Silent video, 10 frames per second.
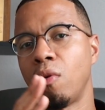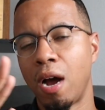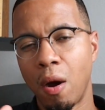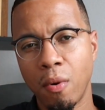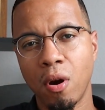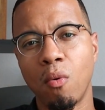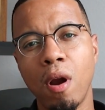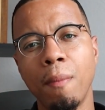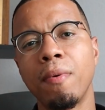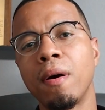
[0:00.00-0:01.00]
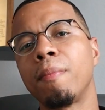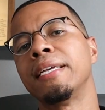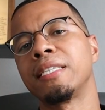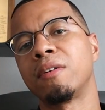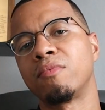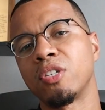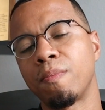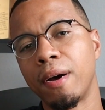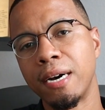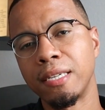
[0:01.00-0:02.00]
how we're gonna wrap up incident
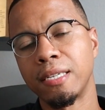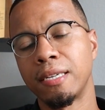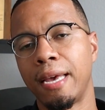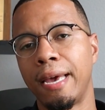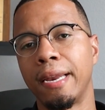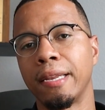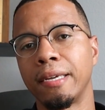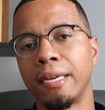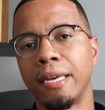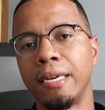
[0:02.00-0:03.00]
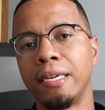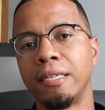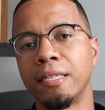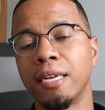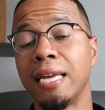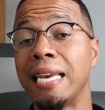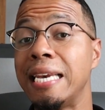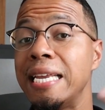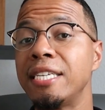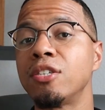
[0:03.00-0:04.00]
response handling is
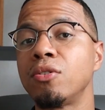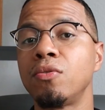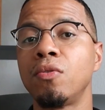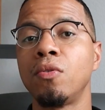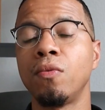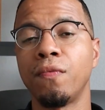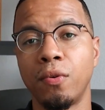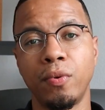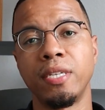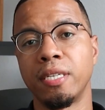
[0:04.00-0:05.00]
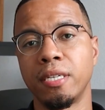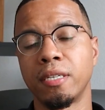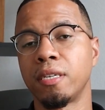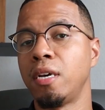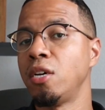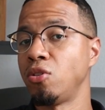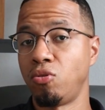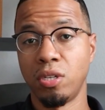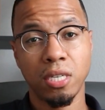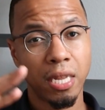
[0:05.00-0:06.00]
digital forensics. So
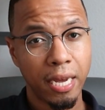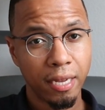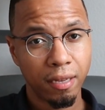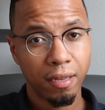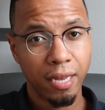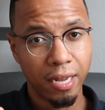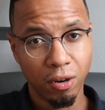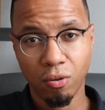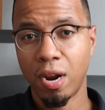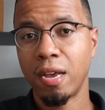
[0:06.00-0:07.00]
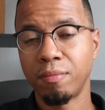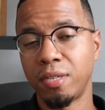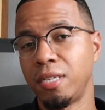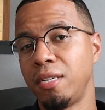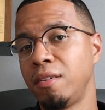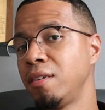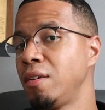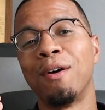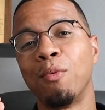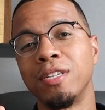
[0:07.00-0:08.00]
just like in a crime scene,
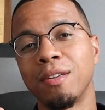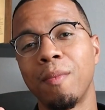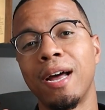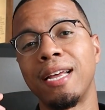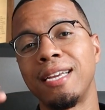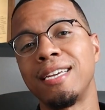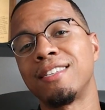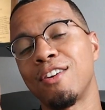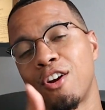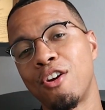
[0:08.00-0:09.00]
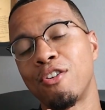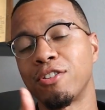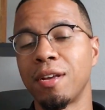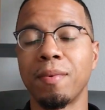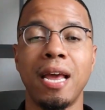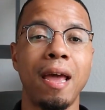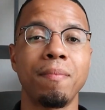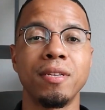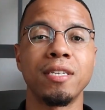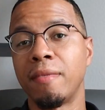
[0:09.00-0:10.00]
when somebody gets hurt or something
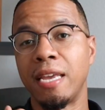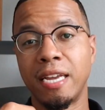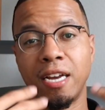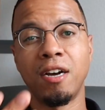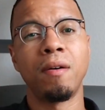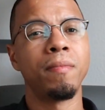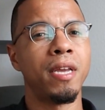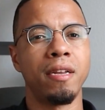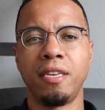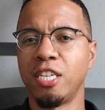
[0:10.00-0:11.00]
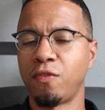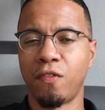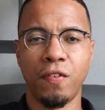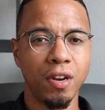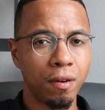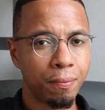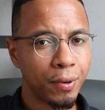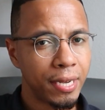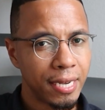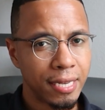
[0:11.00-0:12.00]
happens, they come, they dust for
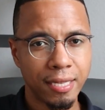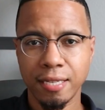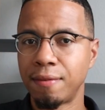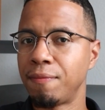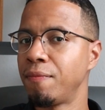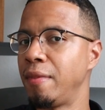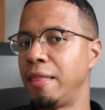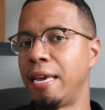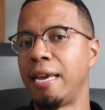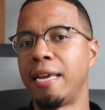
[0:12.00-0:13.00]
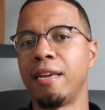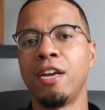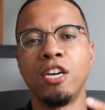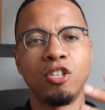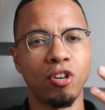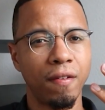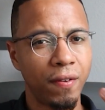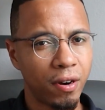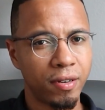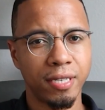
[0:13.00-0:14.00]
fingerprints, they try and
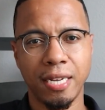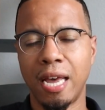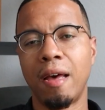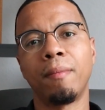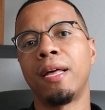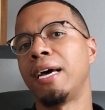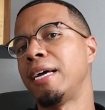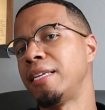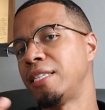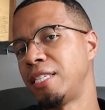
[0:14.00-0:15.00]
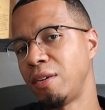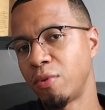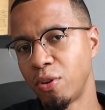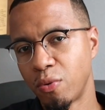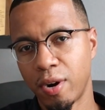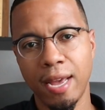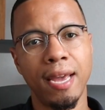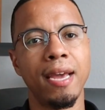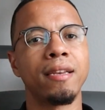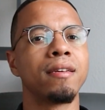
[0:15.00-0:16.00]
figure out a timeline, see where you were
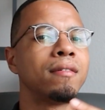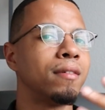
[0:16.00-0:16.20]
at,